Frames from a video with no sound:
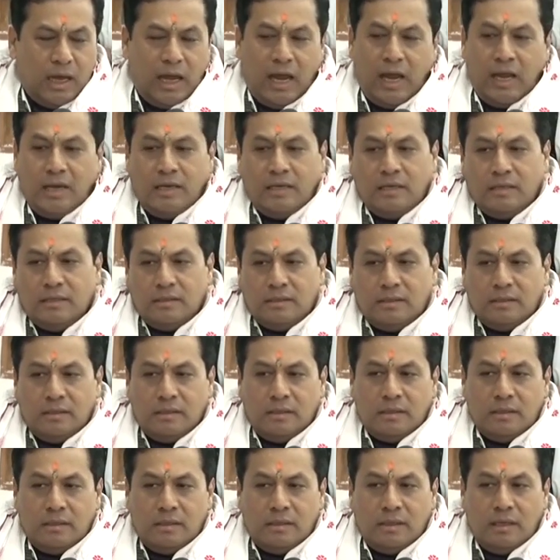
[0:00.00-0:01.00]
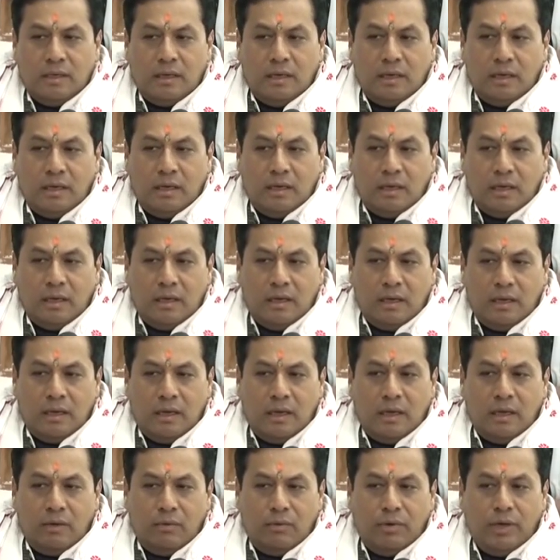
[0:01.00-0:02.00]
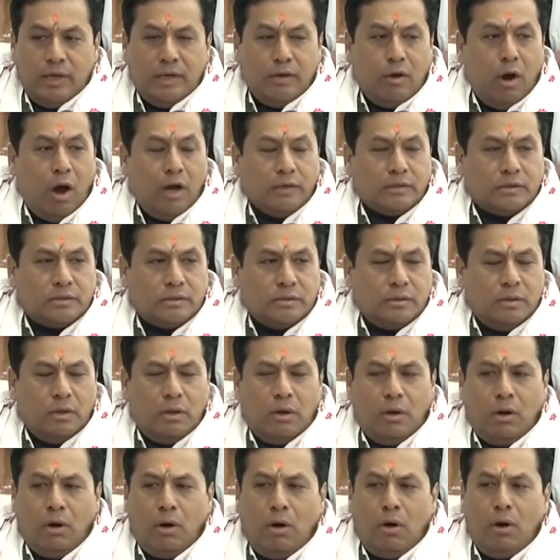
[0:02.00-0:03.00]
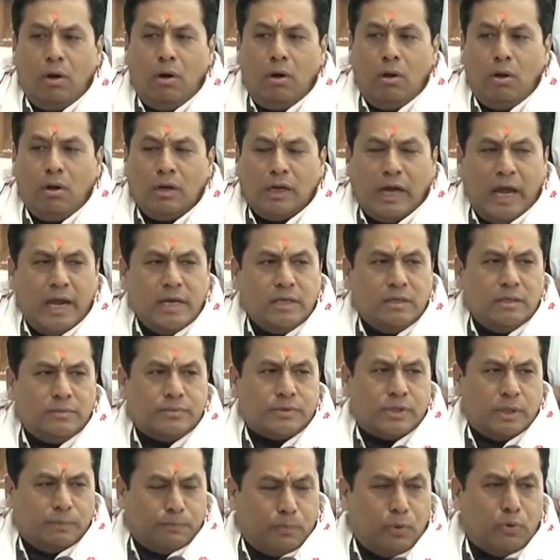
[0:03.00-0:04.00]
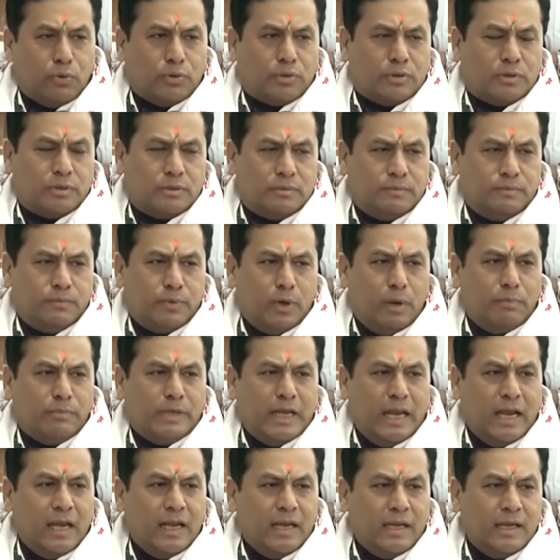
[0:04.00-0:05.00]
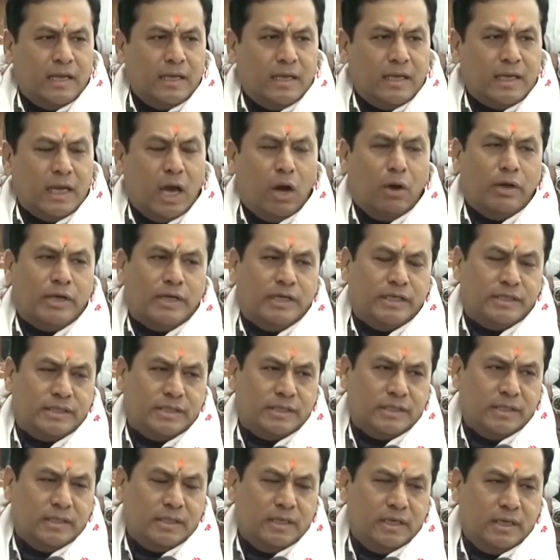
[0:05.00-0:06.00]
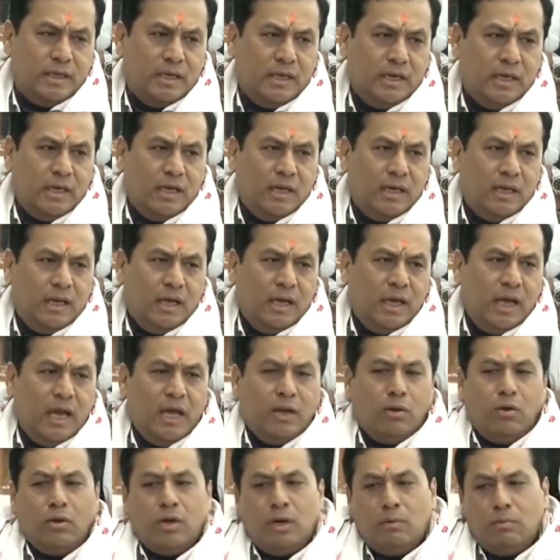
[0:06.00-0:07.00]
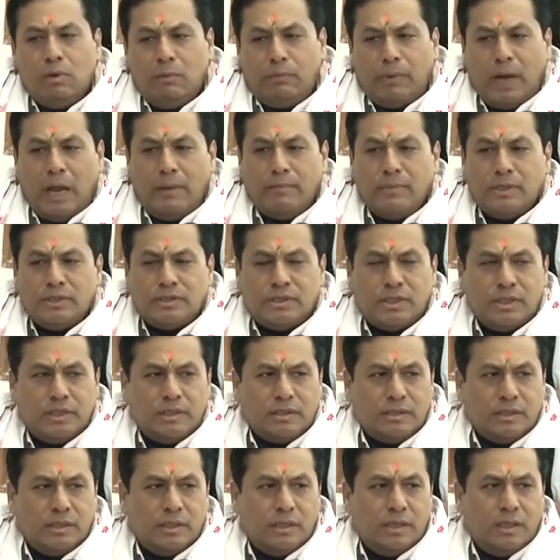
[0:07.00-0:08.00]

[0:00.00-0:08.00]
And we got all kind of support from Delhi nowadays. And Honorable Prime Minister,